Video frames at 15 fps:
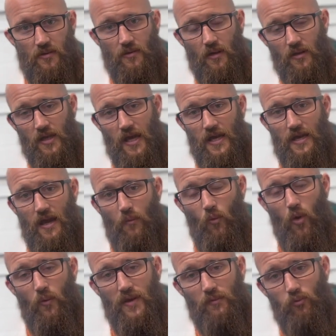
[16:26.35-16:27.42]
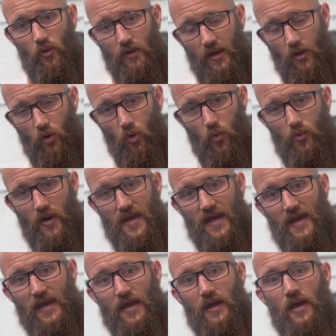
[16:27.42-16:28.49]
okay? And what we want to incorporate
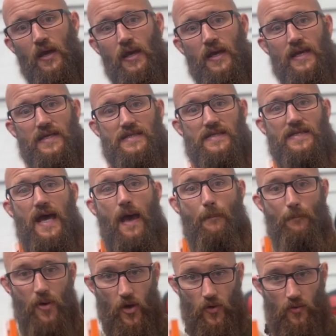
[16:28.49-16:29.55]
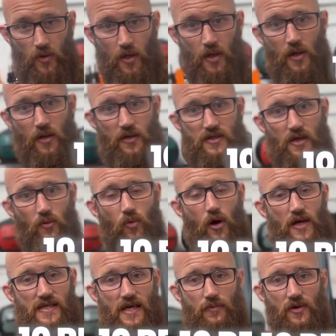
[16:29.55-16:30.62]
here is tempo. So
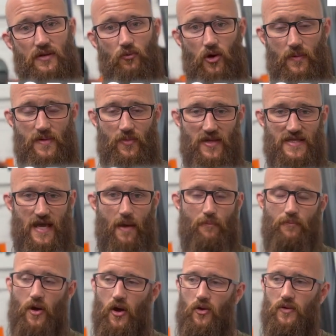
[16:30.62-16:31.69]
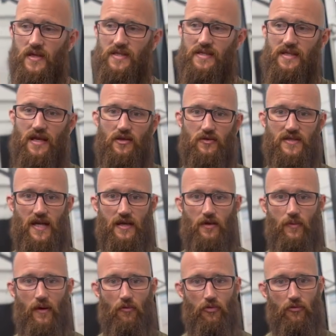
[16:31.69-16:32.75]
what I mean by tempo is that you take
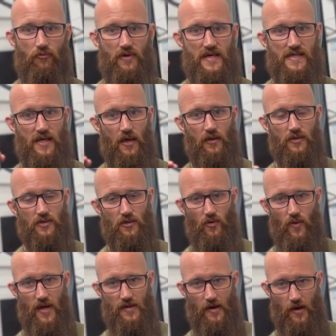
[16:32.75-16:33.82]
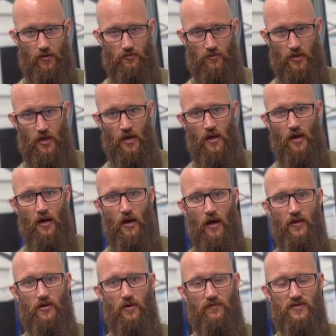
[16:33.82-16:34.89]
about 3 seconds on the way down, and
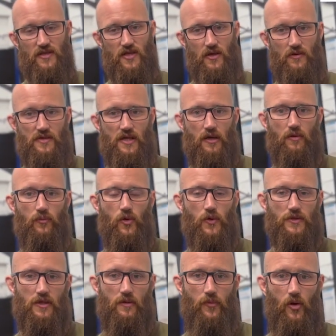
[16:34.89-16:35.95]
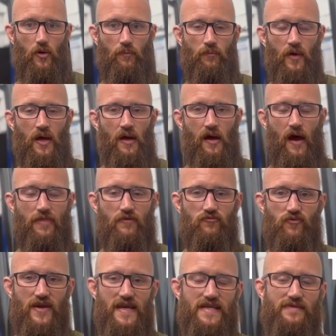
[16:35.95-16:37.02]
then you have a 2-second pause at the bottom. And the
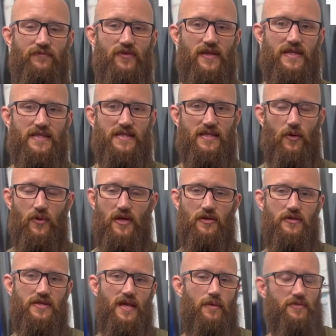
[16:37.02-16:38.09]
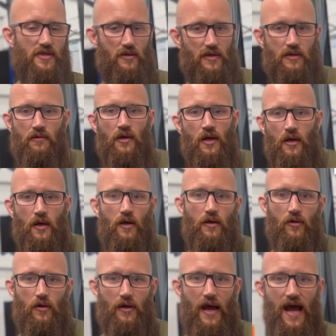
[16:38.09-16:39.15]
reason for this is that we can just absolutely
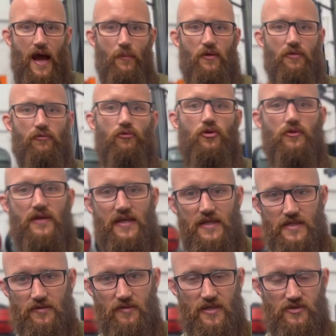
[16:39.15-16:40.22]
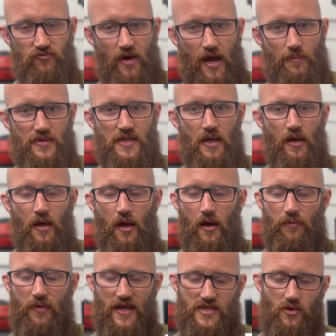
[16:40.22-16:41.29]
kind of hammer through these reps.
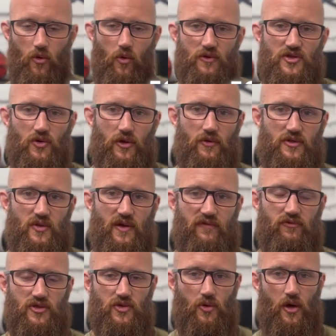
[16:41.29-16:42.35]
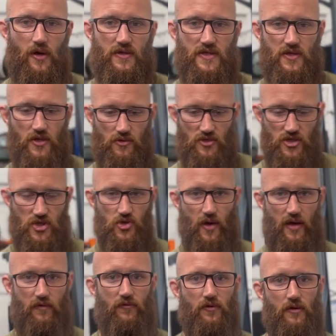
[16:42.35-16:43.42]
That's not what we're trying to achieve. We're trying to
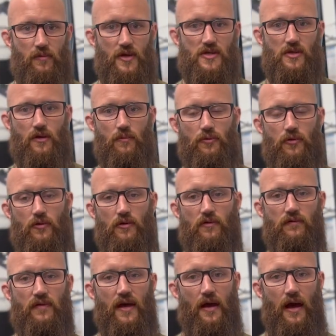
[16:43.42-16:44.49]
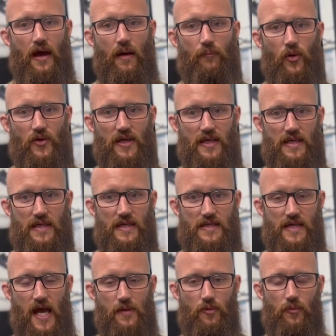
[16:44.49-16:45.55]
strengthen the muscle and prove that our body is
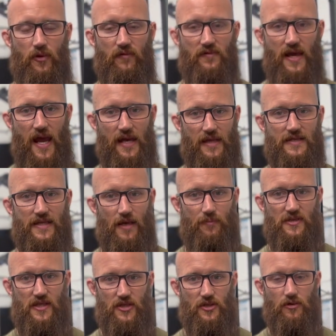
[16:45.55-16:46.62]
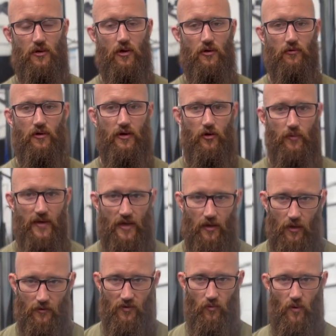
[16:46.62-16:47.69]
capable of getting into that position under a little bit of
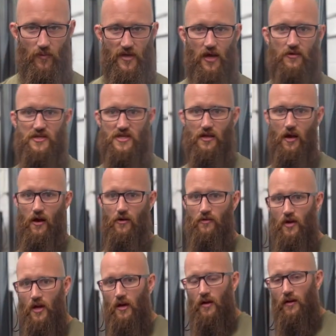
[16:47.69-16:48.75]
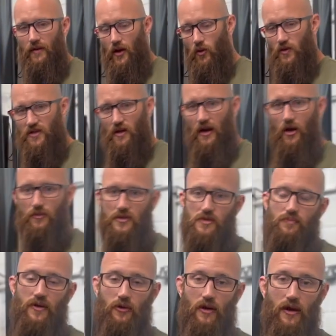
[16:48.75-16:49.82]
load. And when we go slow, that also helps us
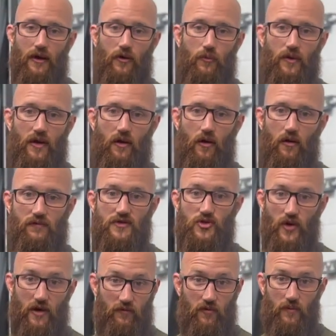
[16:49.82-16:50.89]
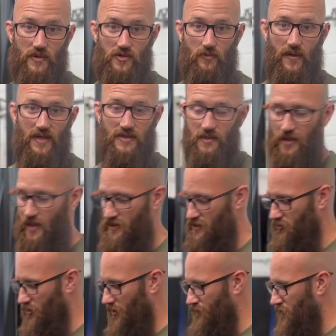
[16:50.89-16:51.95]
build a little bit of strength and muscle mass in the legs as well.